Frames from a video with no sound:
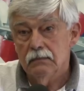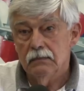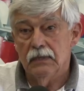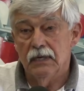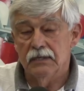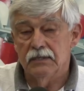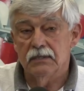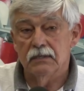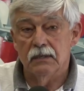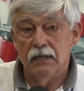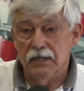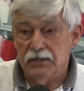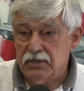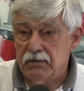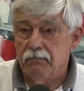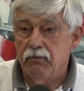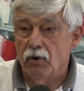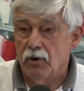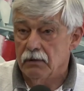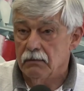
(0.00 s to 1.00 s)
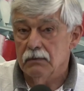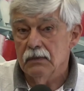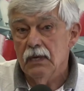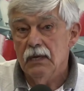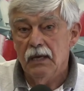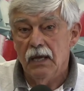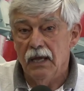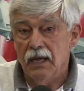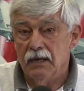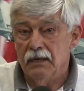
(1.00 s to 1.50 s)
it's important.
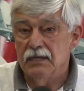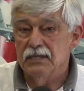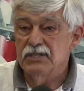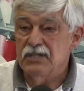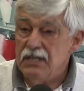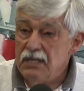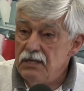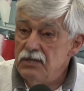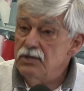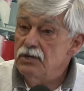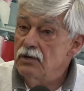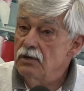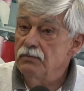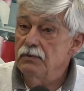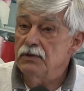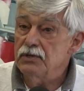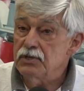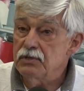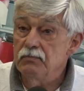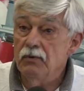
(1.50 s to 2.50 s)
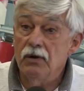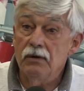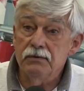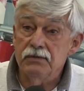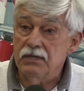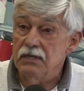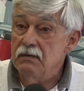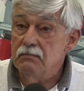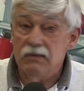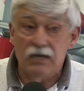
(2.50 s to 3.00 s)
And it's easier with a small
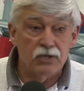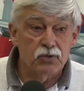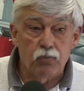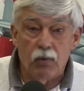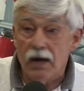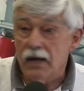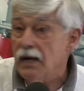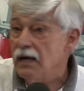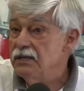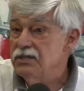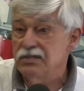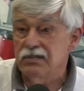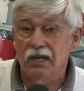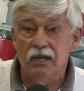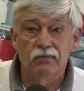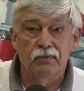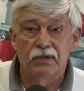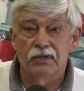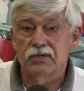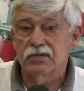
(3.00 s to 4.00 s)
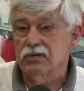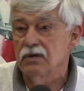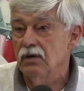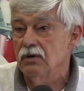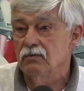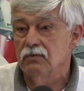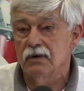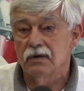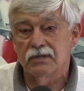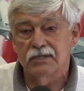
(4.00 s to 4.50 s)
team. That's why I stayed with the
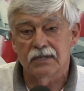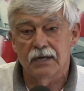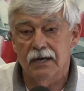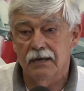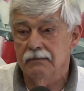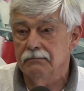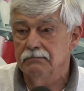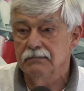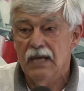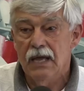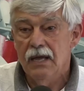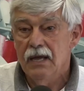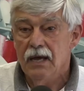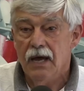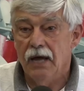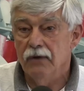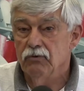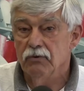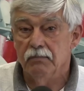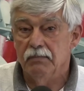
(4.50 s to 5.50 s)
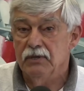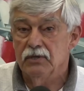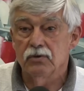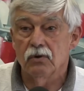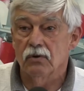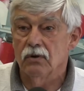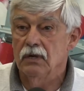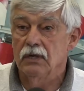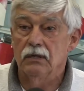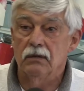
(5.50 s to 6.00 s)
Skunk Works. I would be
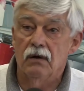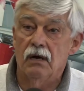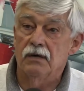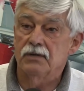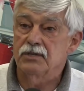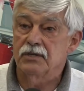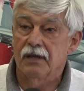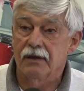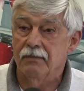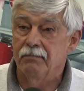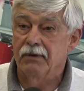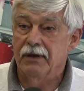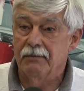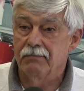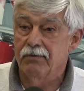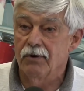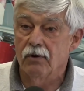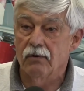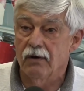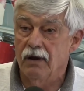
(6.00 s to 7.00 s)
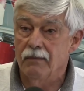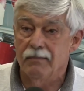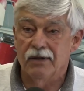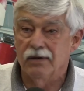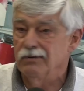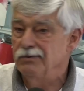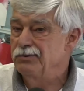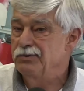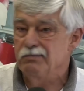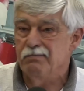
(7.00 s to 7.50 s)
totally lost on a big program. I
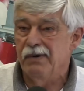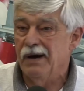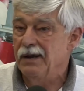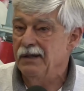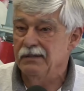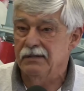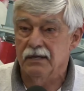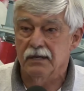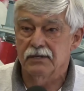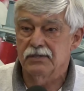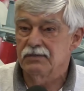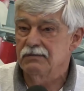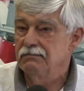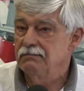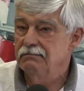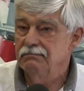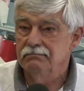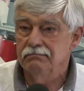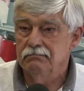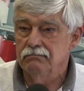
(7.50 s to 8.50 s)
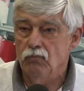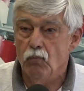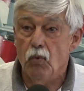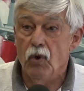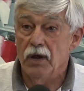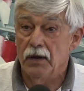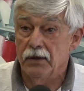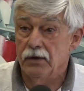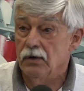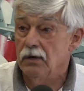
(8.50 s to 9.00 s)
don't do politics
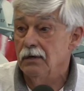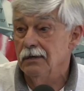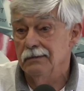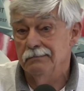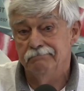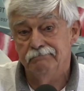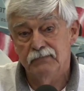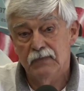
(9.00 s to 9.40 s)
well at all.